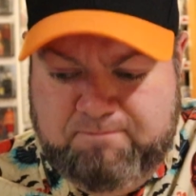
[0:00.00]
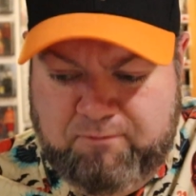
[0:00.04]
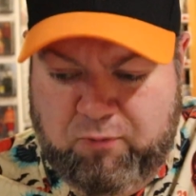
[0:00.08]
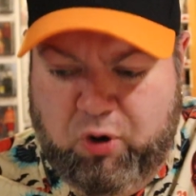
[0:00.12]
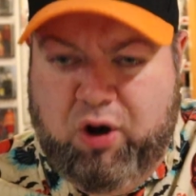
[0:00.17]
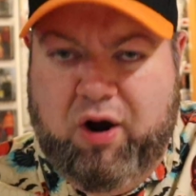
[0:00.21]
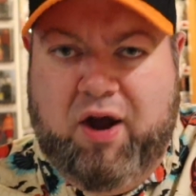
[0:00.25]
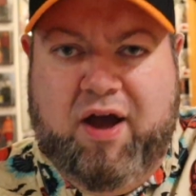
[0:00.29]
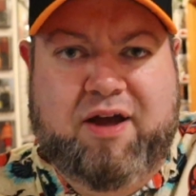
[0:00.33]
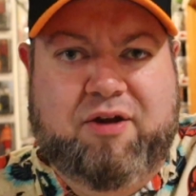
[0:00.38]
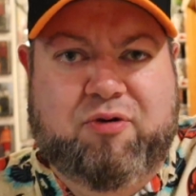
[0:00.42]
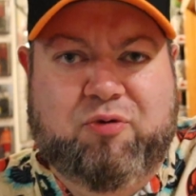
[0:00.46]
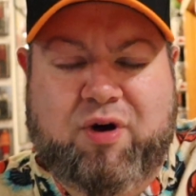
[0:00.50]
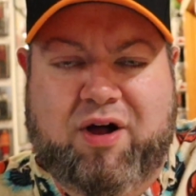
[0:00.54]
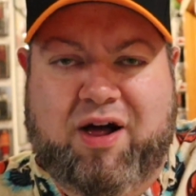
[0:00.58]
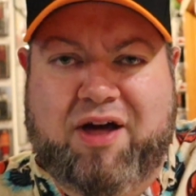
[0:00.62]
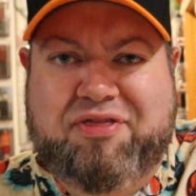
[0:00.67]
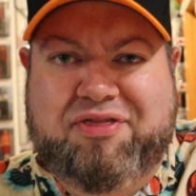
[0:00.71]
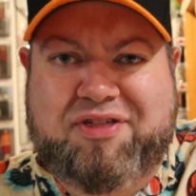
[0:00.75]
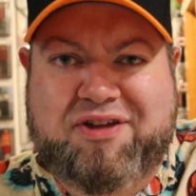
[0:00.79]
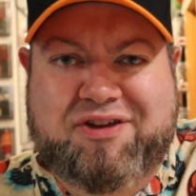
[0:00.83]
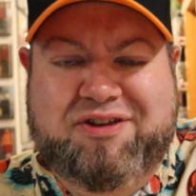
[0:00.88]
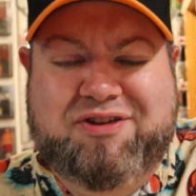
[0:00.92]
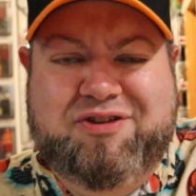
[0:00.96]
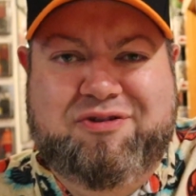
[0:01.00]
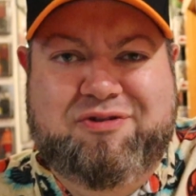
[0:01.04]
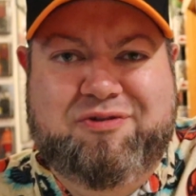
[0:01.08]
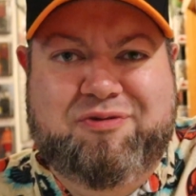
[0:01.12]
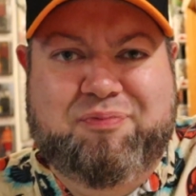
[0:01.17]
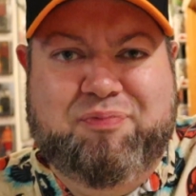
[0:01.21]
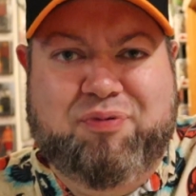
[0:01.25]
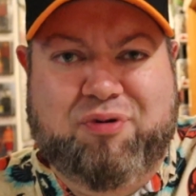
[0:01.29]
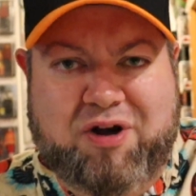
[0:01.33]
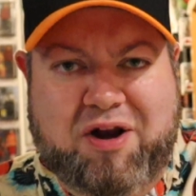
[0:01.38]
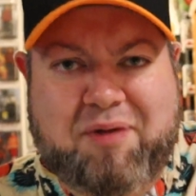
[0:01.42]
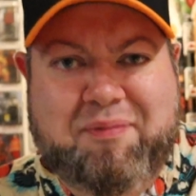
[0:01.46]
All right. Well, I think
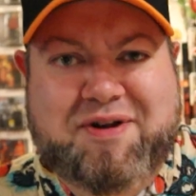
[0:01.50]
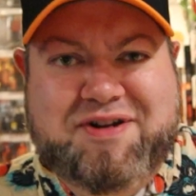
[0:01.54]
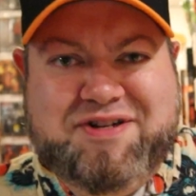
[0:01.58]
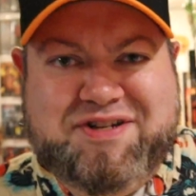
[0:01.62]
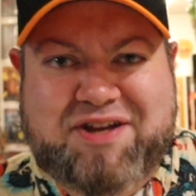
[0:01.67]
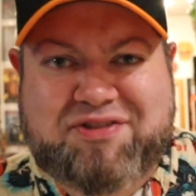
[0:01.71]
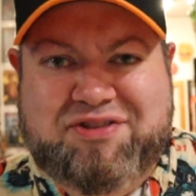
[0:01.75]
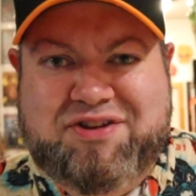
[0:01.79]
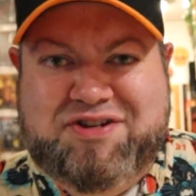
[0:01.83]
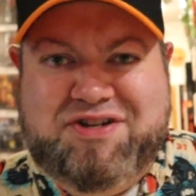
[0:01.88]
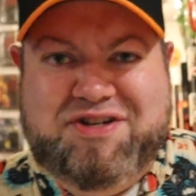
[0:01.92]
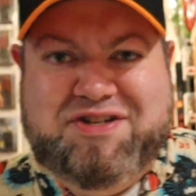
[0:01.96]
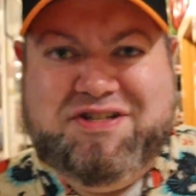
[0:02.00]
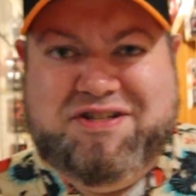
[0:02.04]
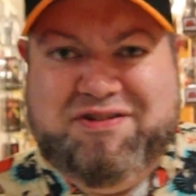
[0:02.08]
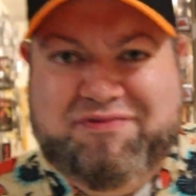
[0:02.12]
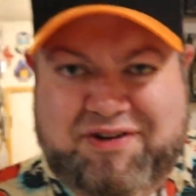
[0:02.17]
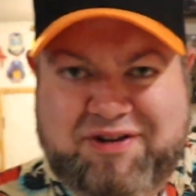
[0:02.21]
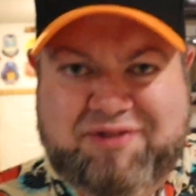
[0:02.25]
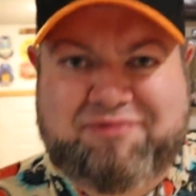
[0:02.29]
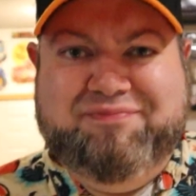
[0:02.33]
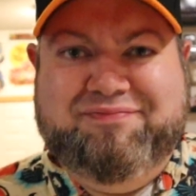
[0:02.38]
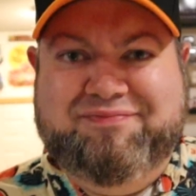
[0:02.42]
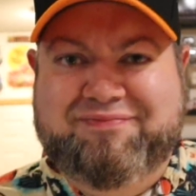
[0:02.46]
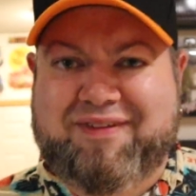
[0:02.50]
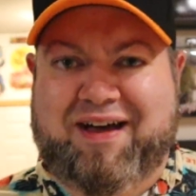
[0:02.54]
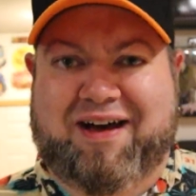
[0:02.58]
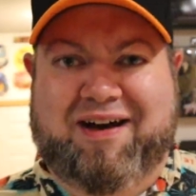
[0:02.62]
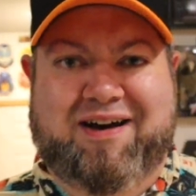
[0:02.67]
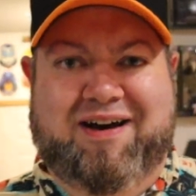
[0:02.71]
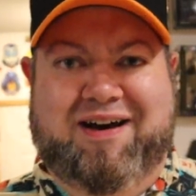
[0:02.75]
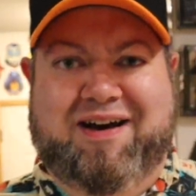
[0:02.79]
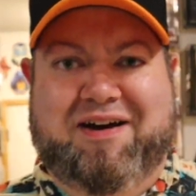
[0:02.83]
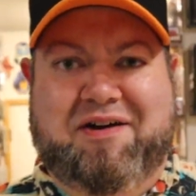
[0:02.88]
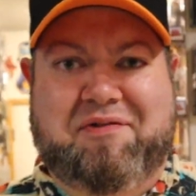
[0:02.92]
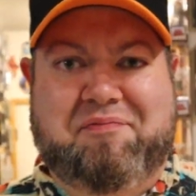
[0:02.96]
you pretty much get the gist of it.
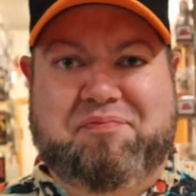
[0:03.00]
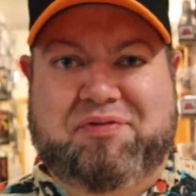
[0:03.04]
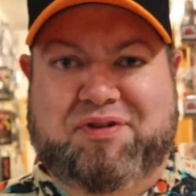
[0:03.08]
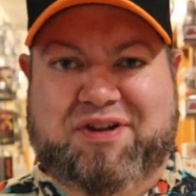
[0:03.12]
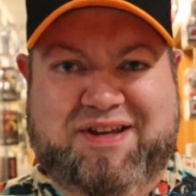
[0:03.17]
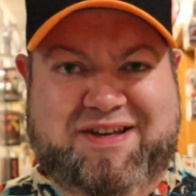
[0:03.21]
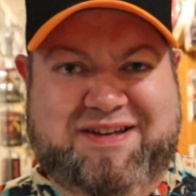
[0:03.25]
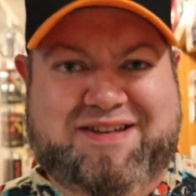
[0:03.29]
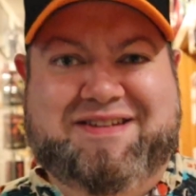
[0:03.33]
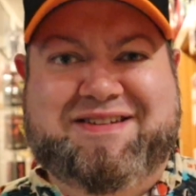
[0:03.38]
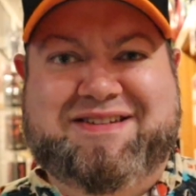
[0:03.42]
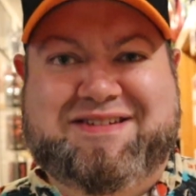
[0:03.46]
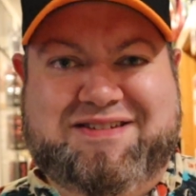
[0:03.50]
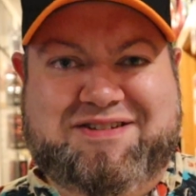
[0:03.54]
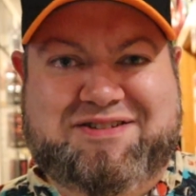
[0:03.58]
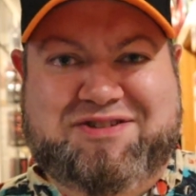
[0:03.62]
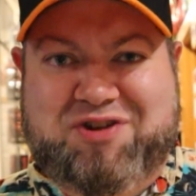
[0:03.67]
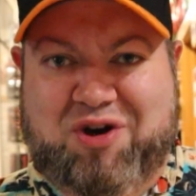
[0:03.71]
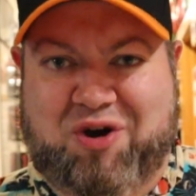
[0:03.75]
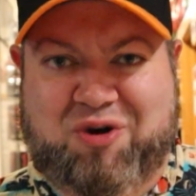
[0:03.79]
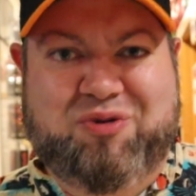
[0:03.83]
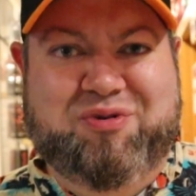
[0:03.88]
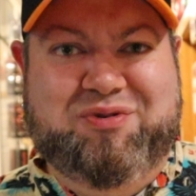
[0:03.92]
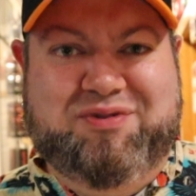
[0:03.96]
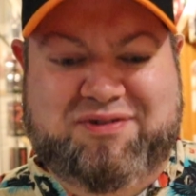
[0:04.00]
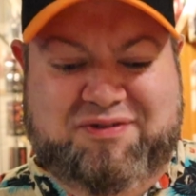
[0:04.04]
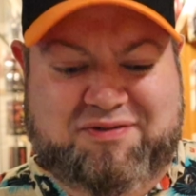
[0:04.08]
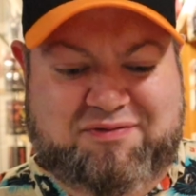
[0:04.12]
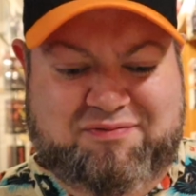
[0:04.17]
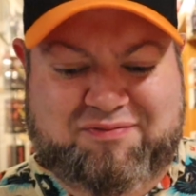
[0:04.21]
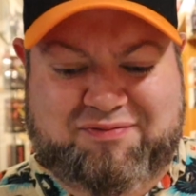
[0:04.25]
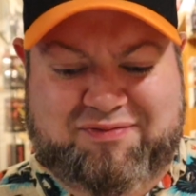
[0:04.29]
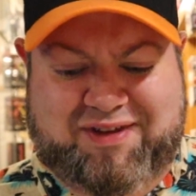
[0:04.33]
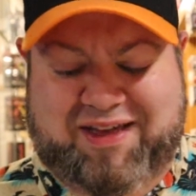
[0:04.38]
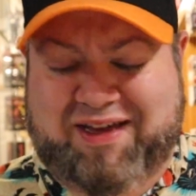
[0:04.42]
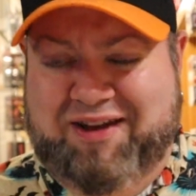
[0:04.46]
Uh, please don't
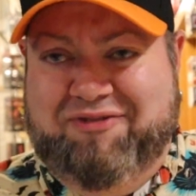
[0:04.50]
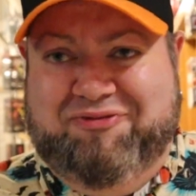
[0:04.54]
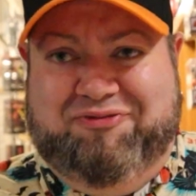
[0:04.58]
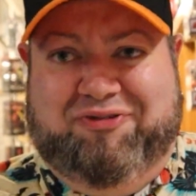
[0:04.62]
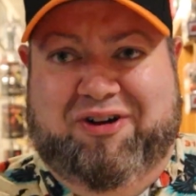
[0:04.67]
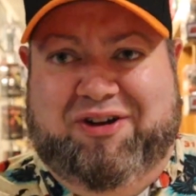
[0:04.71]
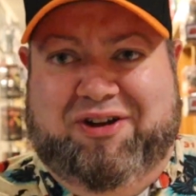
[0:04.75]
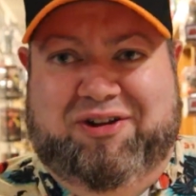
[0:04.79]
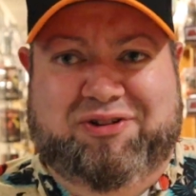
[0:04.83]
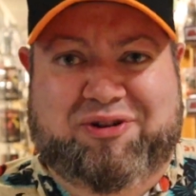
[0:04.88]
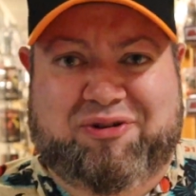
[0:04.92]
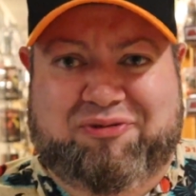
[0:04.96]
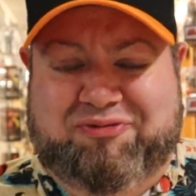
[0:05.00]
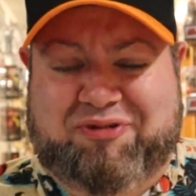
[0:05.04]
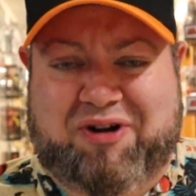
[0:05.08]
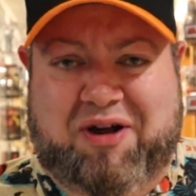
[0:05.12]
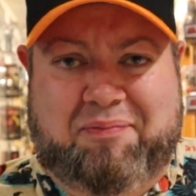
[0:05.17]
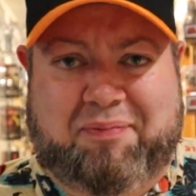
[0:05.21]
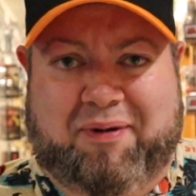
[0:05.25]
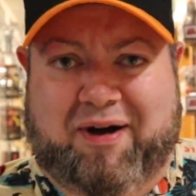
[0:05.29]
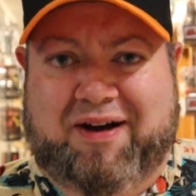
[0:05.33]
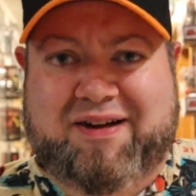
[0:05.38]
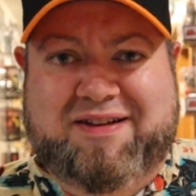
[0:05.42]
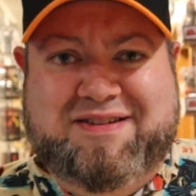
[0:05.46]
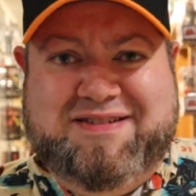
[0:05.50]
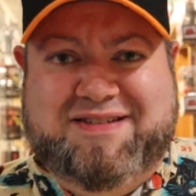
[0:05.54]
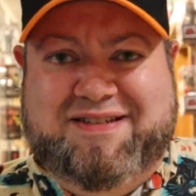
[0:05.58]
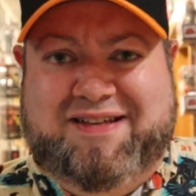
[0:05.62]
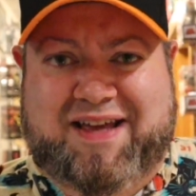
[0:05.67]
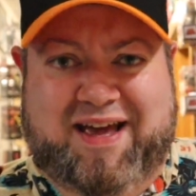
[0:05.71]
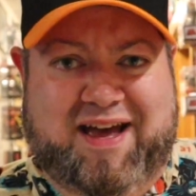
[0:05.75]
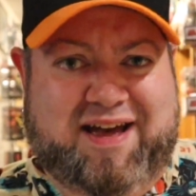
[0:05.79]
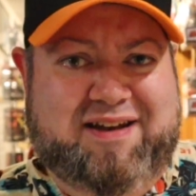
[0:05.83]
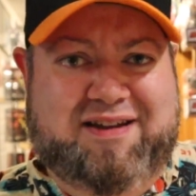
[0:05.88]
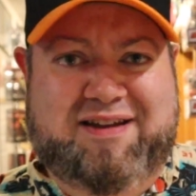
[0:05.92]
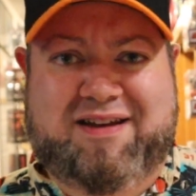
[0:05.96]
get a fucking loot fright box.
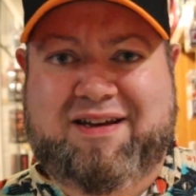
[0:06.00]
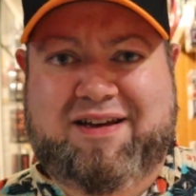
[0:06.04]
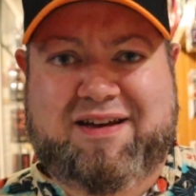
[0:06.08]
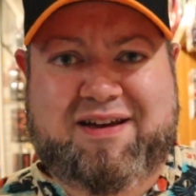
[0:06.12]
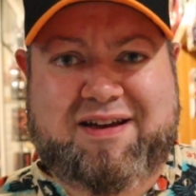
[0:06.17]
Get